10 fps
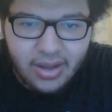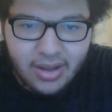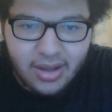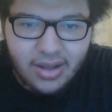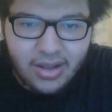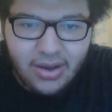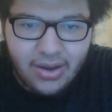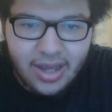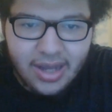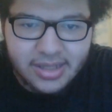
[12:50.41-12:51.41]
No, no,
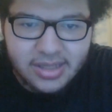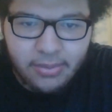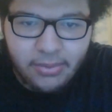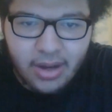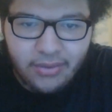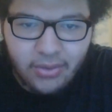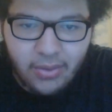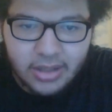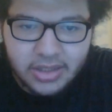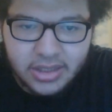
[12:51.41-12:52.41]
I had to step away for a
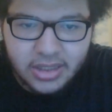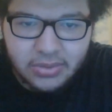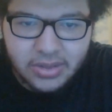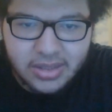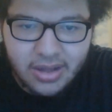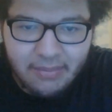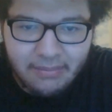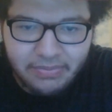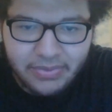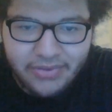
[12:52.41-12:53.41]
while to deal with
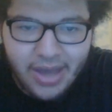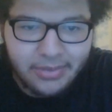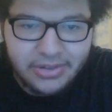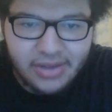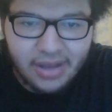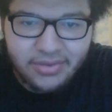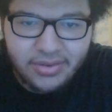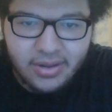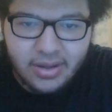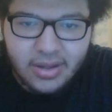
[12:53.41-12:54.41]
some family stuffs.